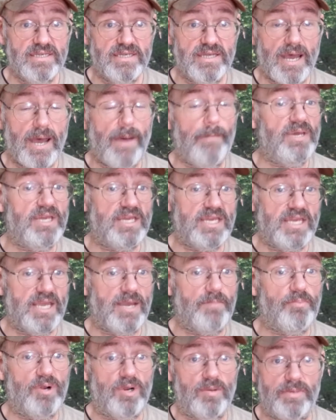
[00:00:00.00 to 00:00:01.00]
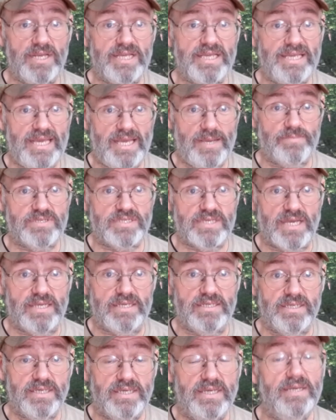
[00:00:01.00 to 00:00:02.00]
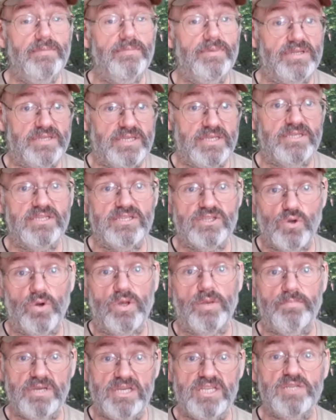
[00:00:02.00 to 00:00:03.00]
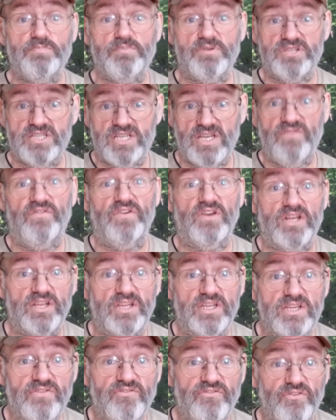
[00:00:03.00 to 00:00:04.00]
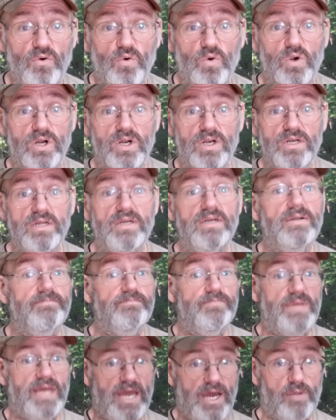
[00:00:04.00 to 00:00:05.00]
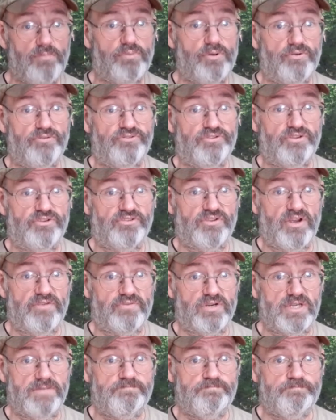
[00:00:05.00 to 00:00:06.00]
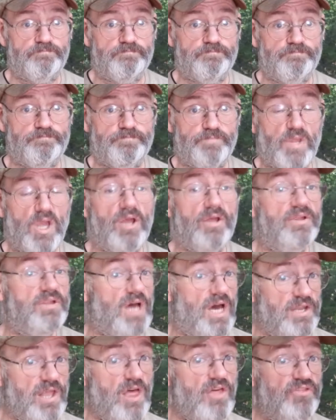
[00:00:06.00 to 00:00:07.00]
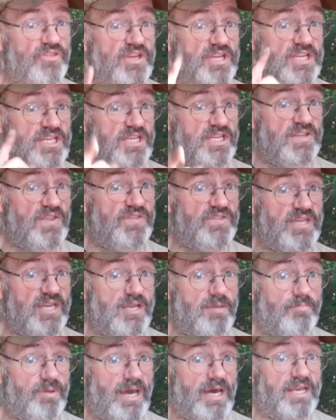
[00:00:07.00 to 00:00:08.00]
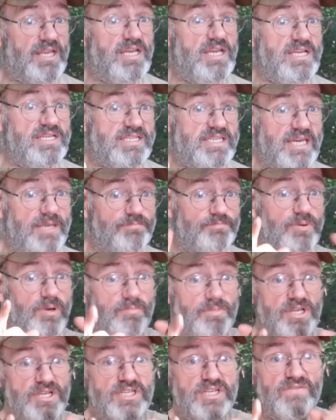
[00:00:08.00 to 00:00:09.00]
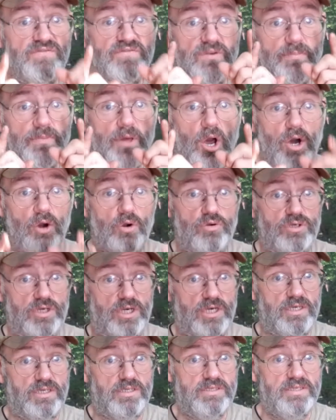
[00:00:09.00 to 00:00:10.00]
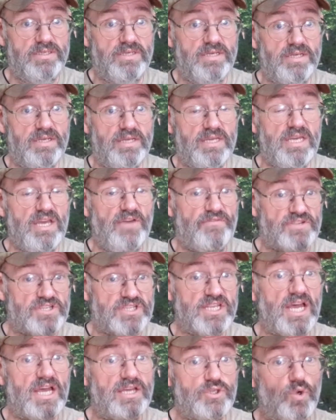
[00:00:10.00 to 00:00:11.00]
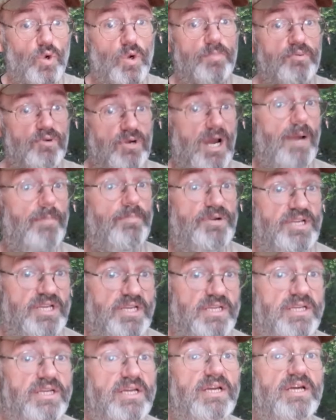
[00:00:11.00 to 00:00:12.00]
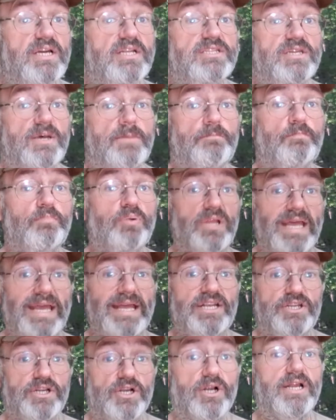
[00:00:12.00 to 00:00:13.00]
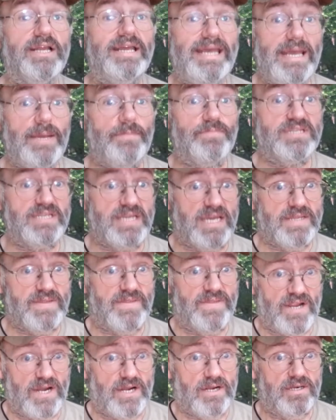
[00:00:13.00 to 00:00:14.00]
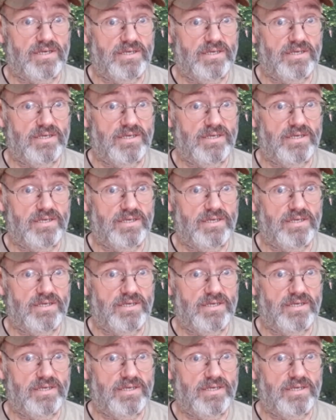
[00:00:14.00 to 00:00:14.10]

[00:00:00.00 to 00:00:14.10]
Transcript: I'm making a permanent campsite, but this is going to be specifically for Outpost Discovery. Another thing you need to think about is get permission from the owner, if it's not your property, to plant your campsite there.